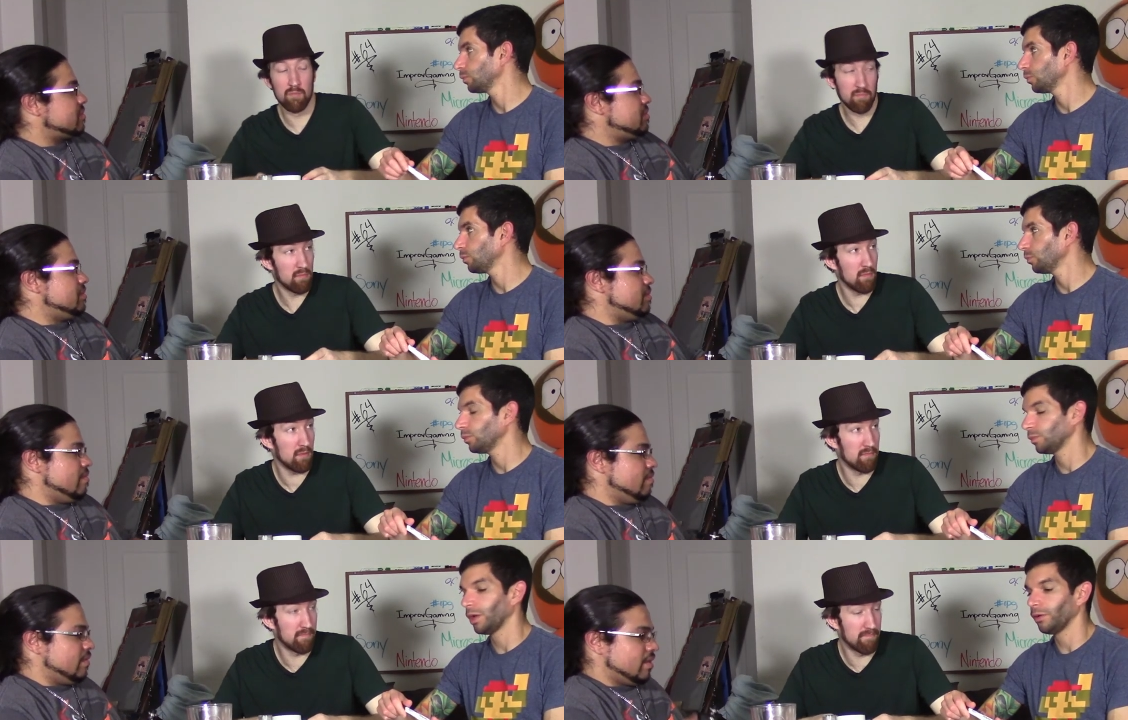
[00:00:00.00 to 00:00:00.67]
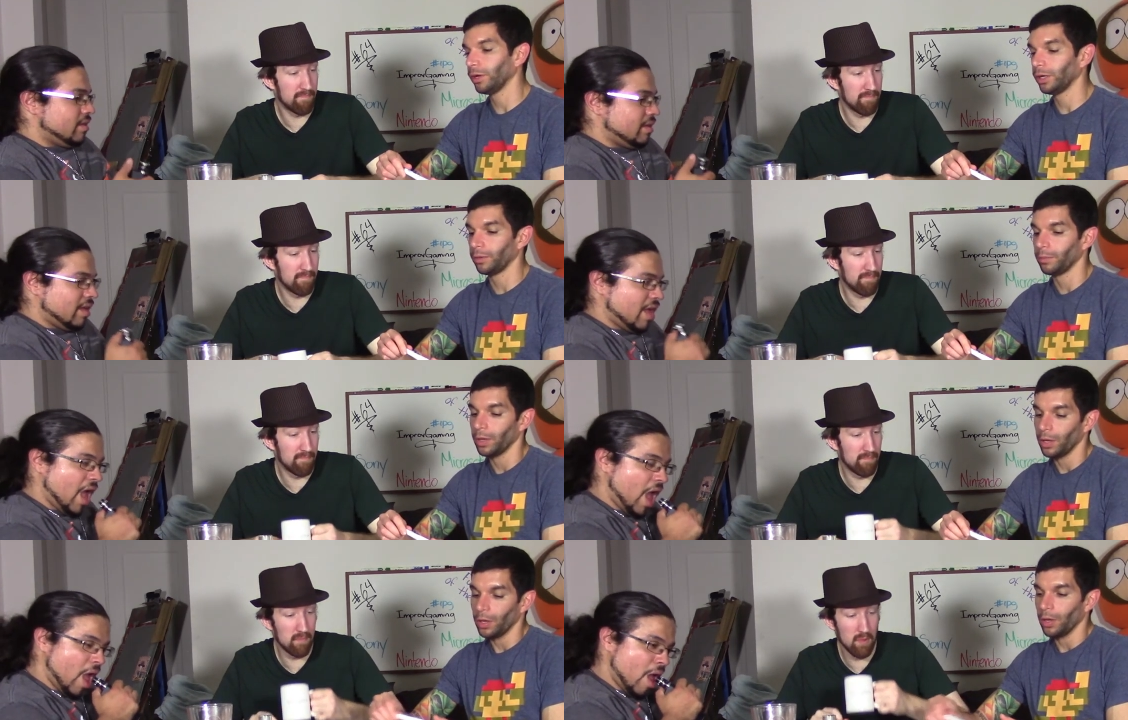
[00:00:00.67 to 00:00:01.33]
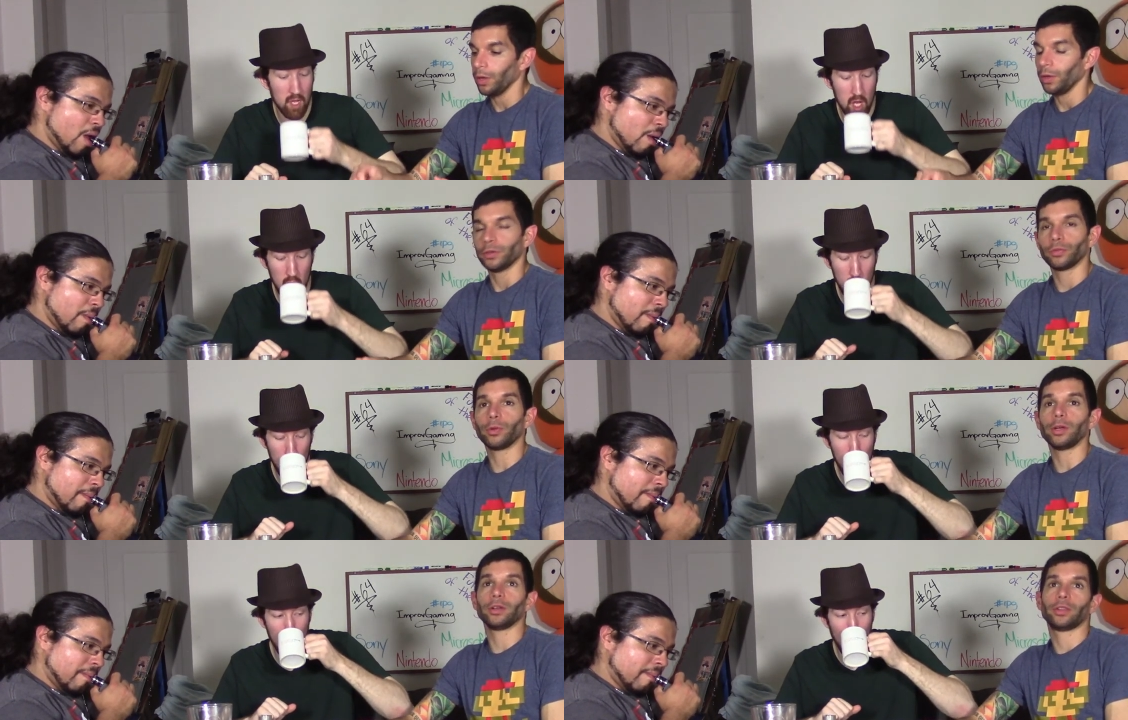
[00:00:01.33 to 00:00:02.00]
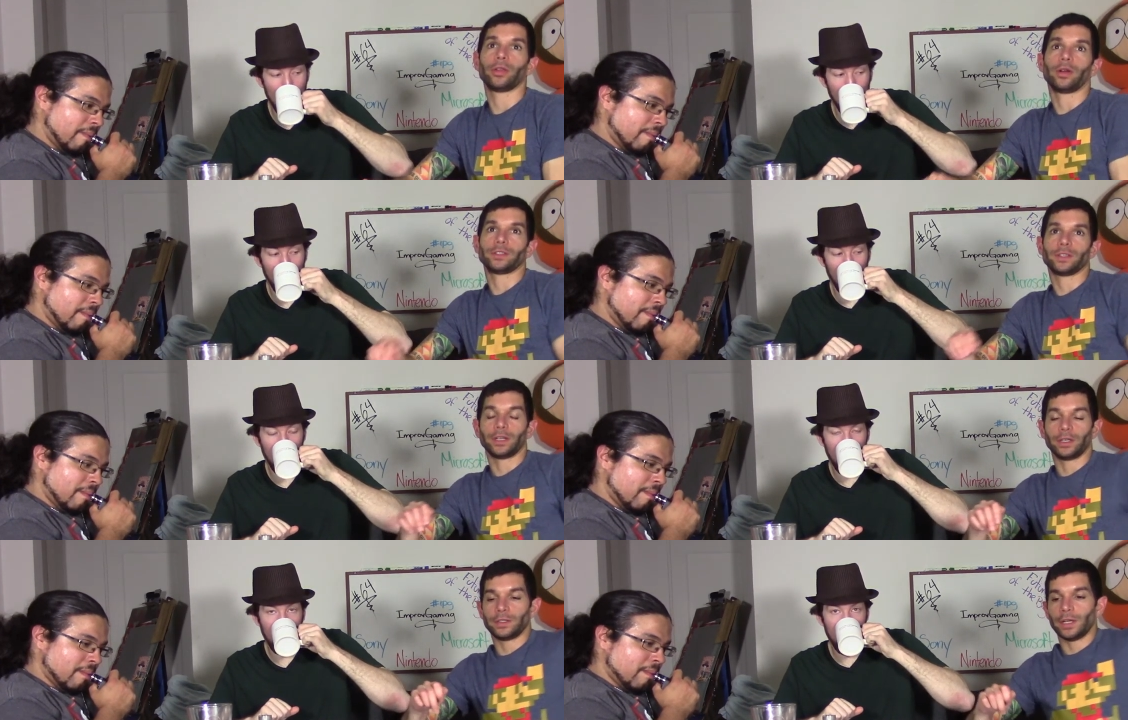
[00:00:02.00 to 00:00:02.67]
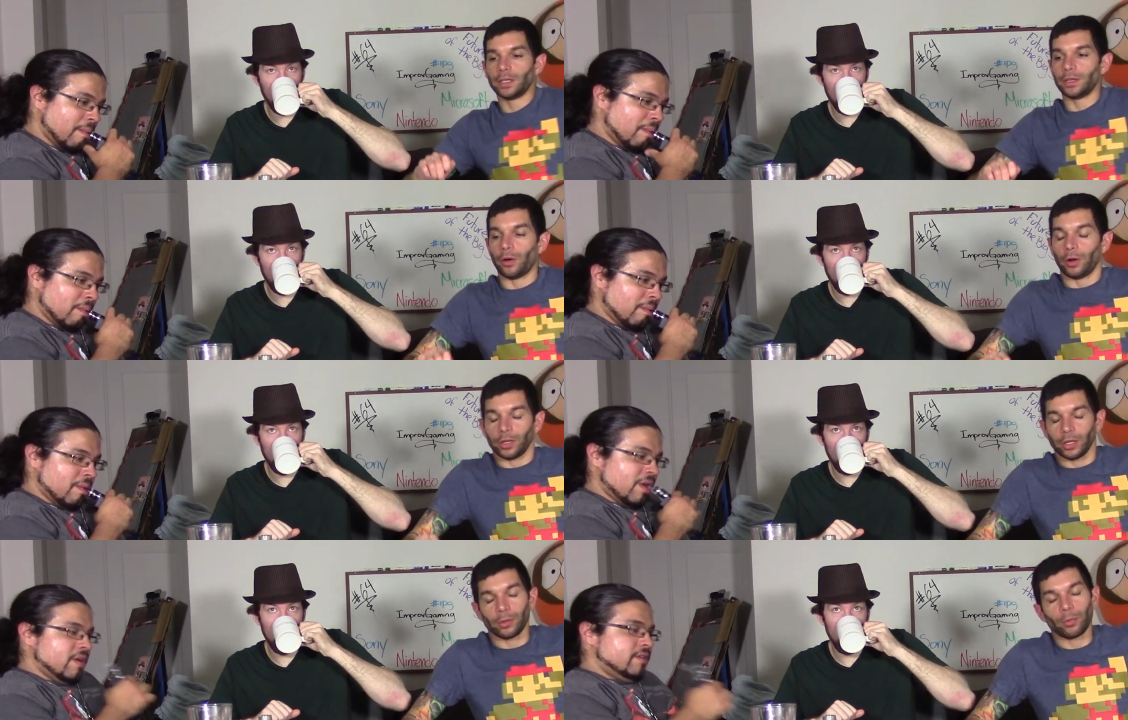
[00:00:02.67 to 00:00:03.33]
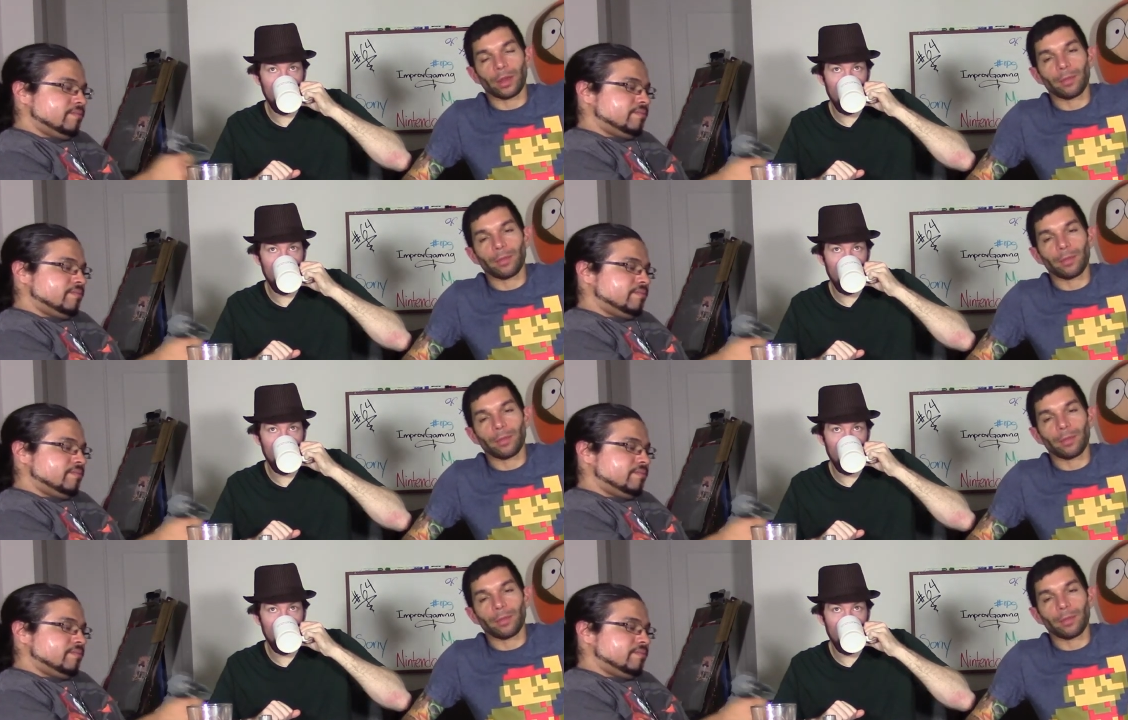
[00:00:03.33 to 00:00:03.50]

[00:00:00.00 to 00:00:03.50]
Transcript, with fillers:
Speaker 1: Hmm, I like it. So what are your thoughts on Nintendo? Are they in the right